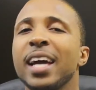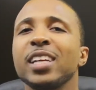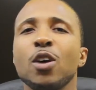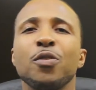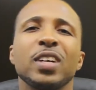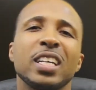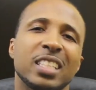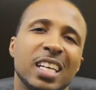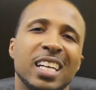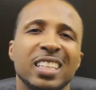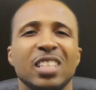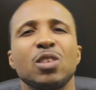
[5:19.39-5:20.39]
And don't forget to
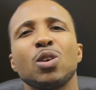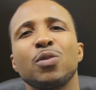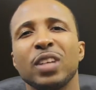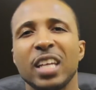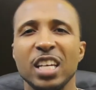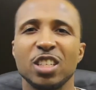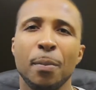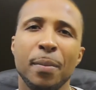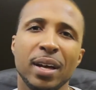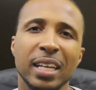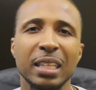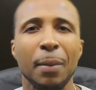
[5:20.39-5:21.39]
hit the notification
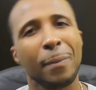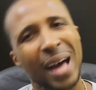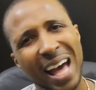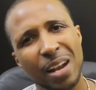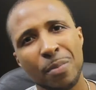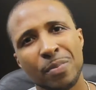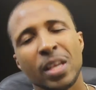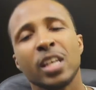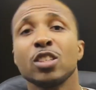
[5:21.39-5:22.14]
bell at the bottom